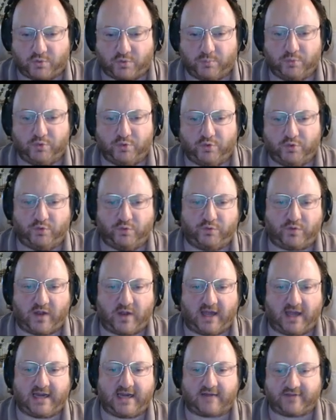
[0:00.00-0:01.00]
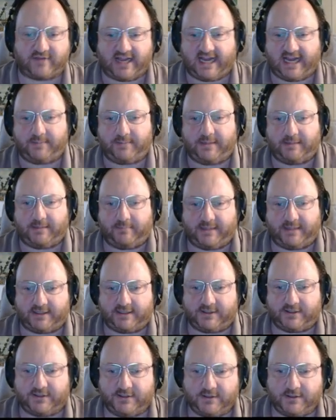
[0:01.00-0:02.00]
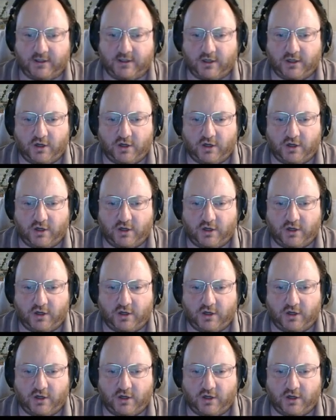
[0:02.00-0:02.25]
remove another enemy minion